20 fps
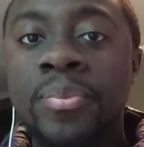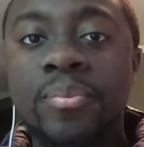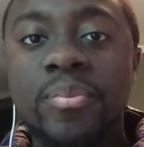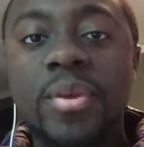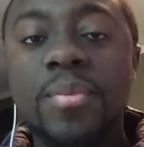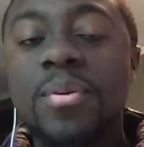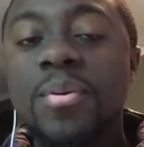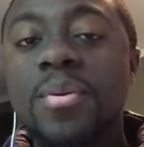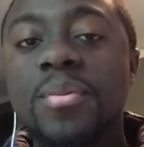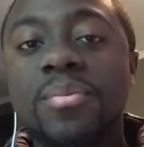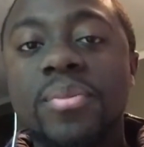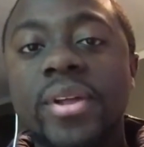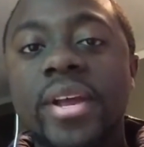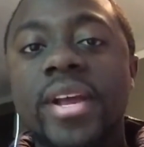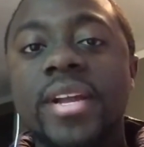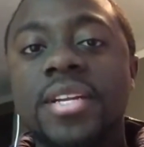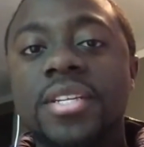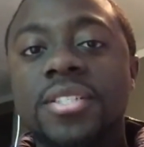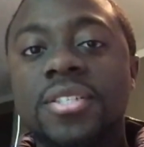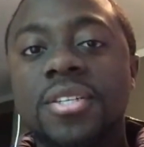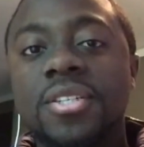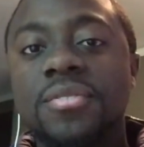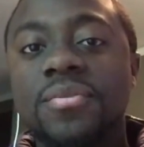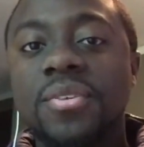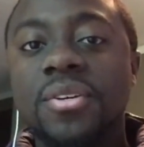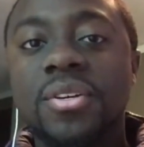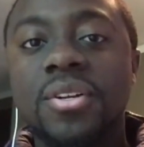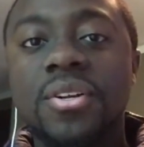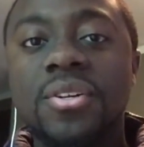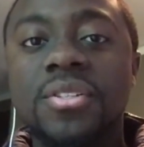people have been playing in church
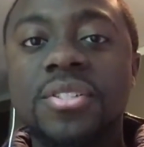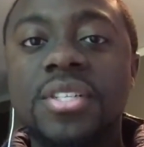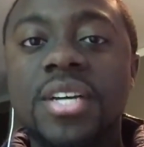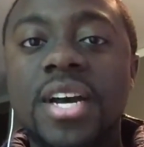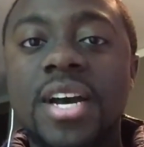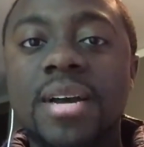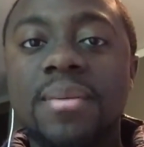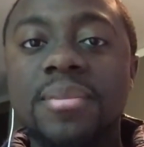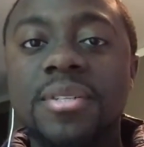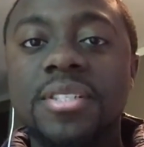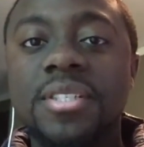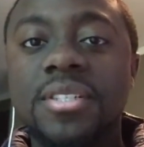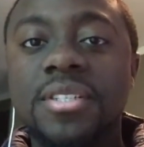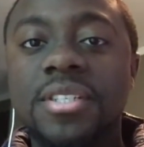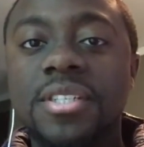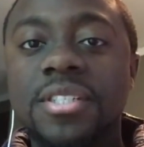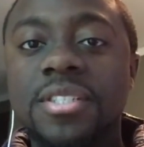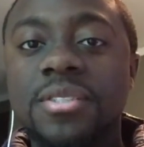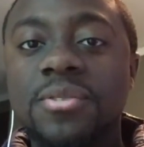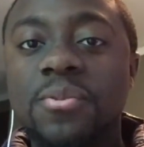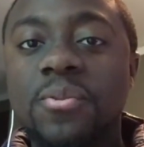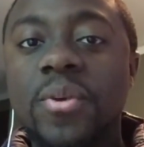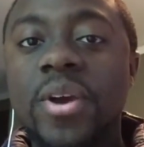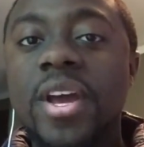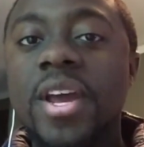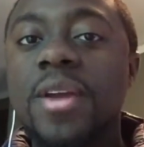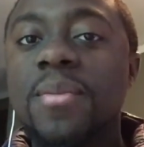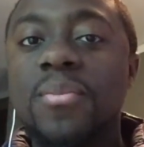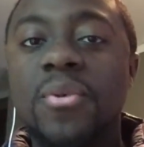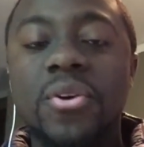for a long time, and so there's
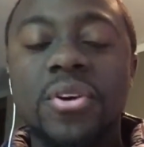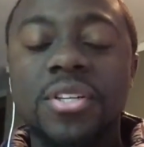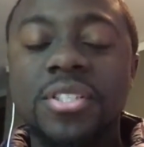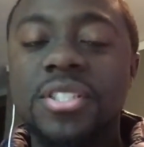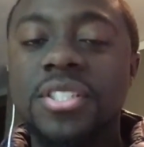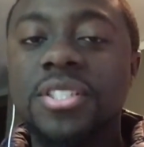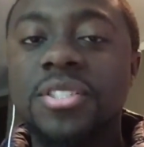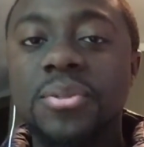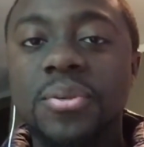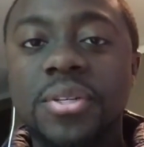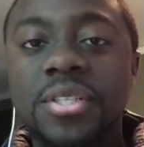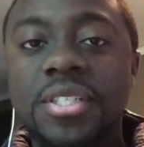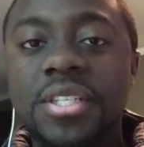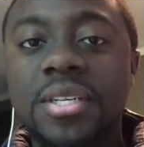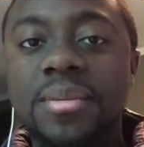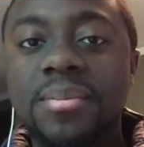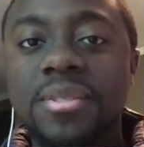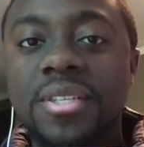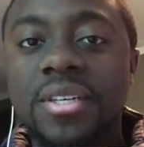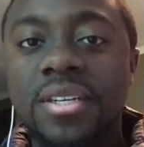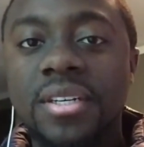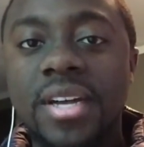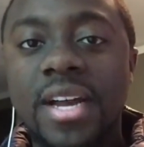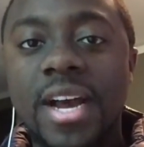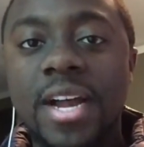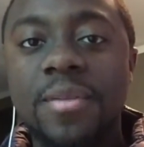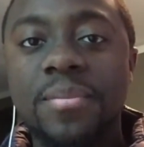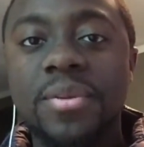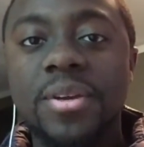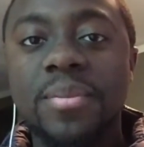way more than just 3 tips on
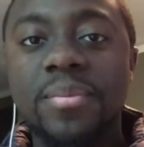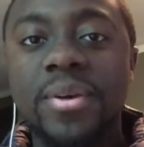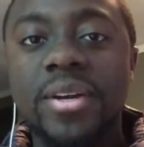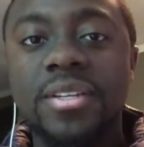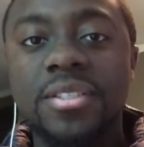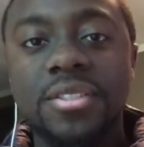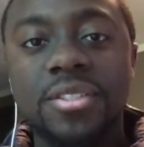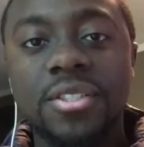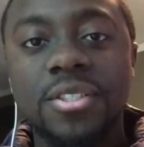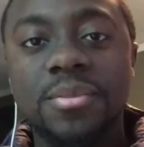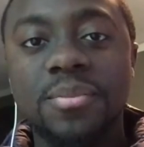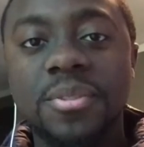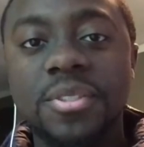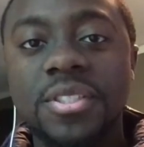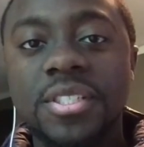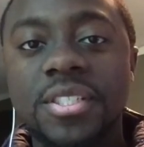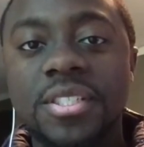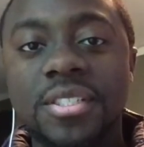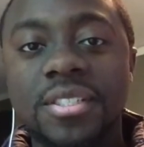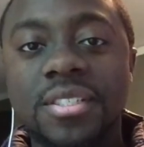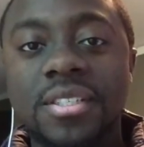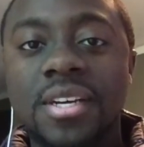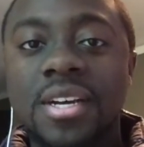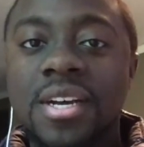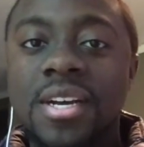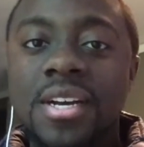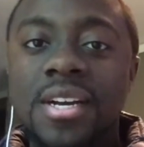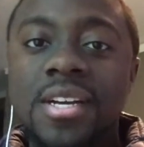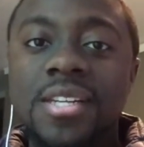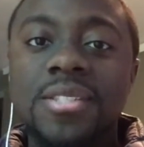how to be a better church musician.
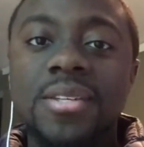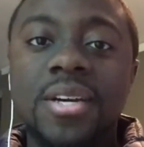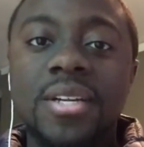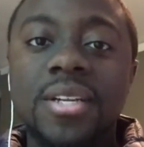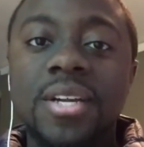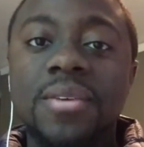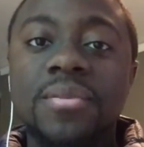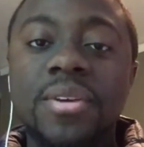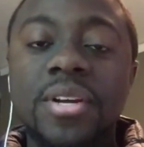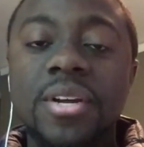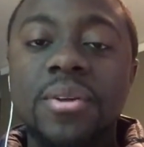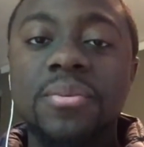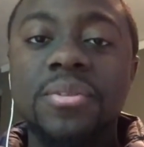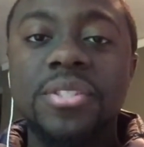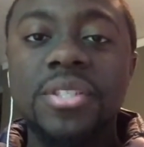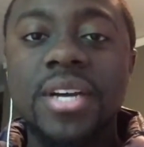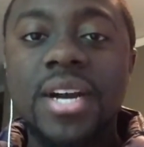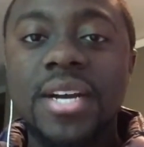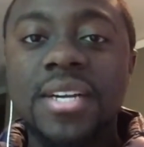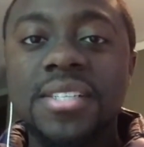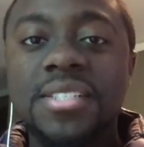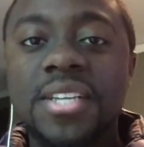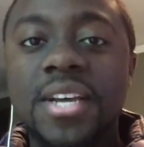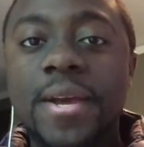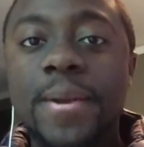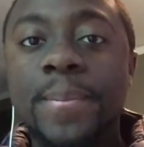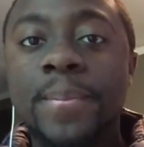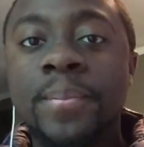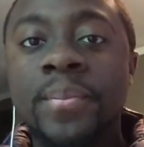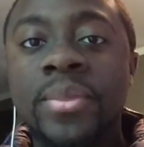So I'd love to hear what you got to
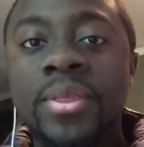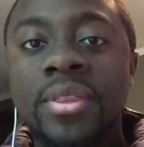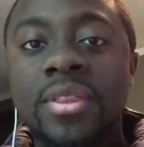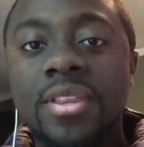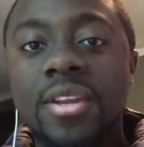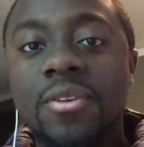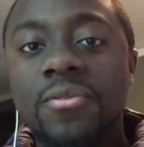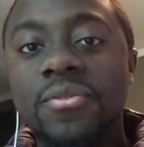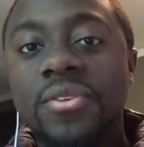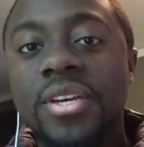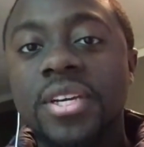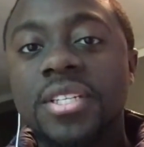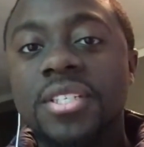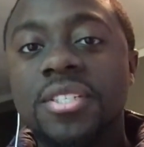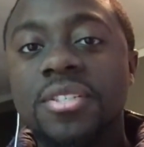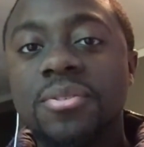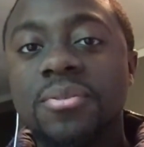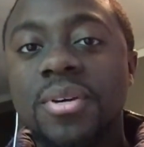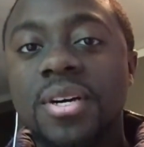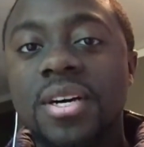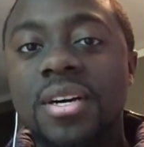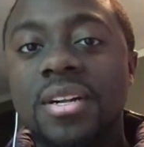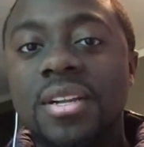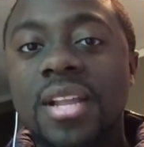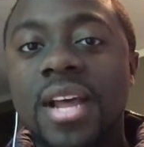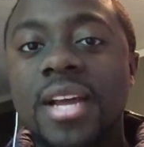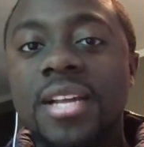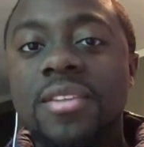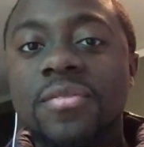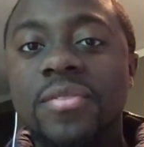say. Don't forget to
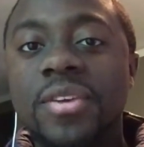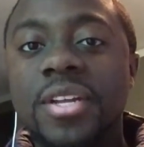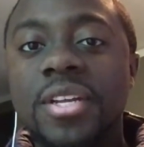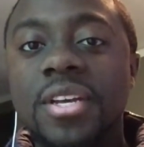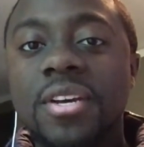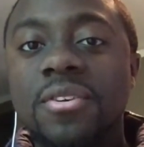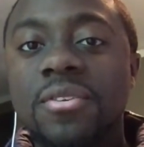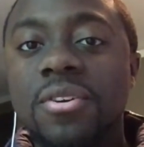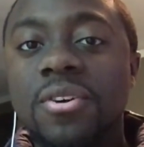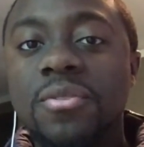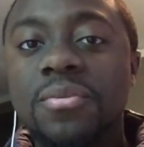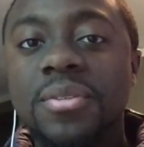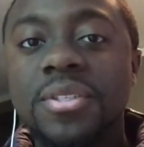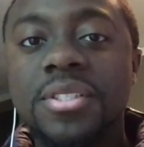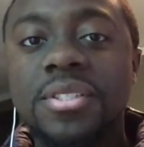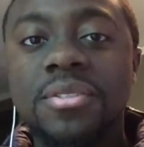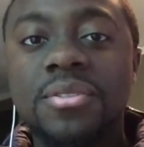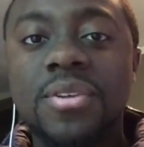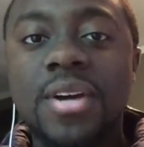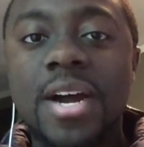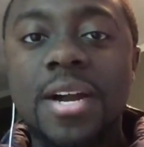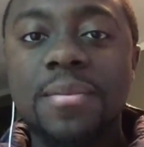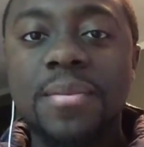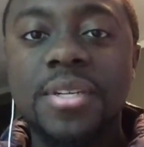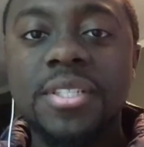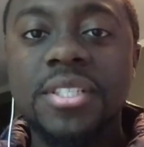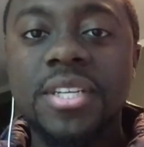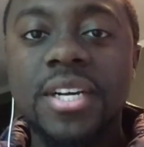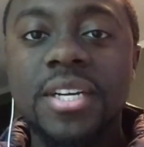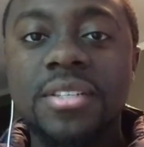like the video and hopefully subscribe to
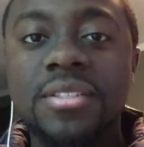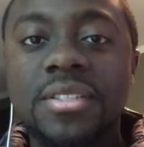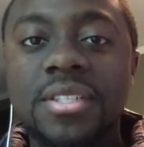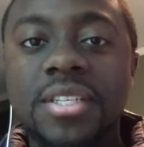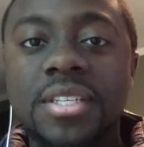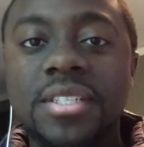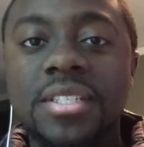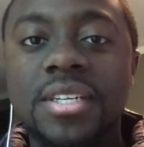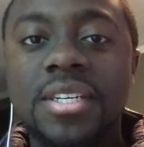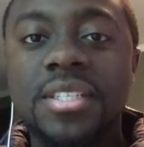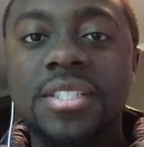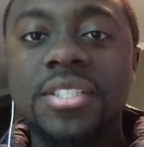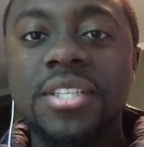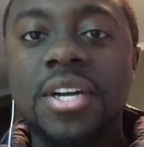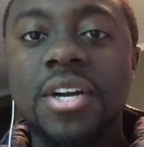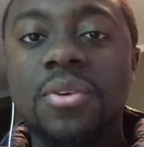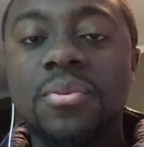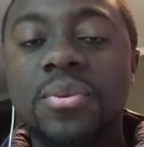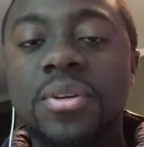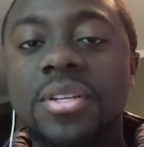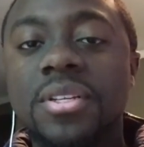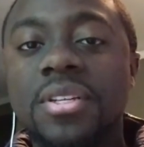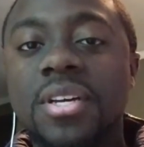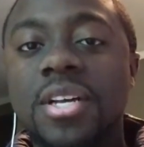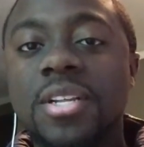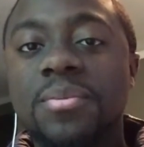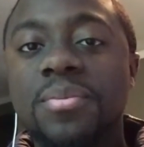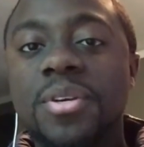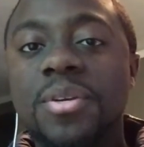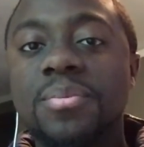my channel and share it with
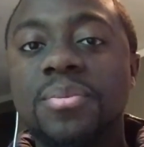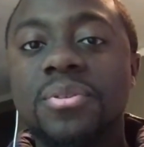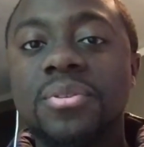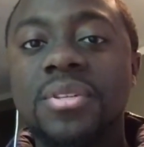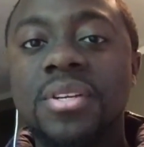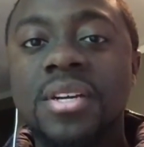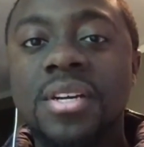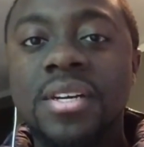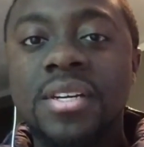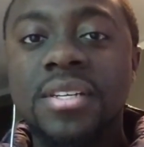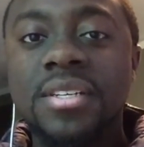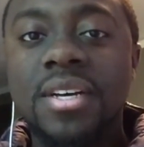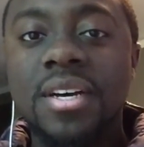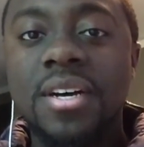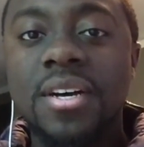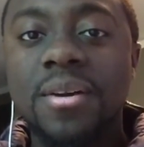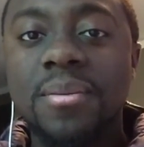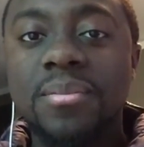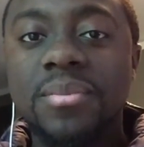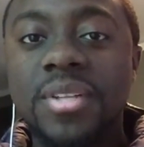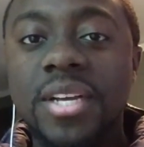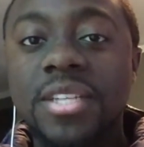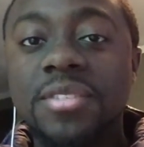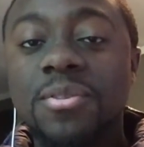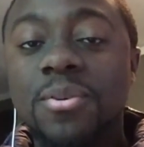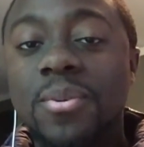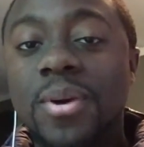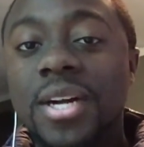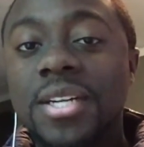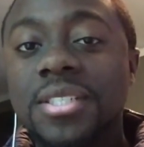other people. Thanks
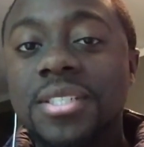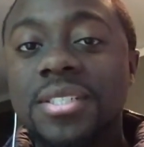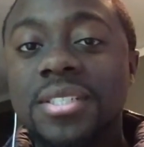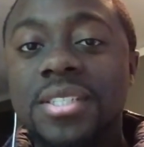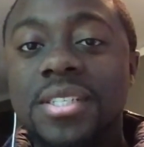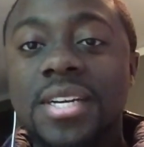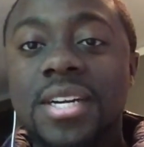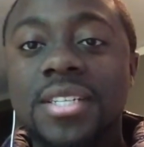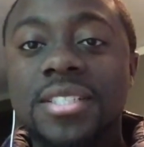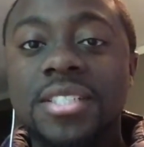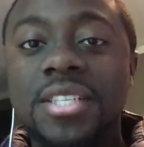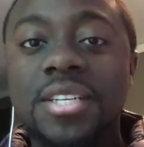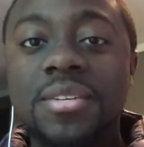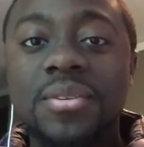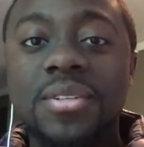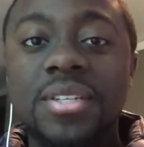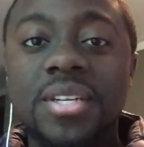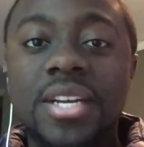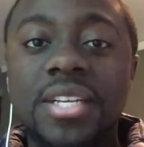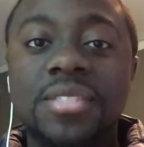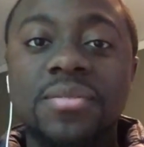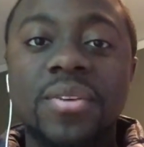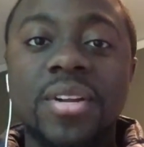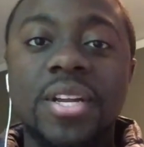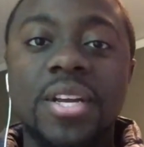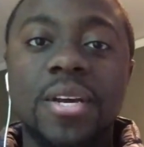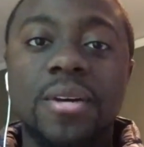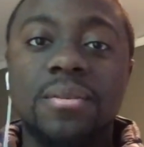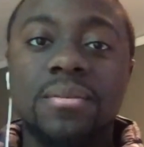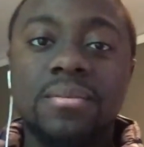for watching, and I'll see you in the next
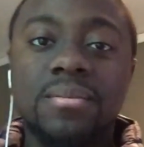video.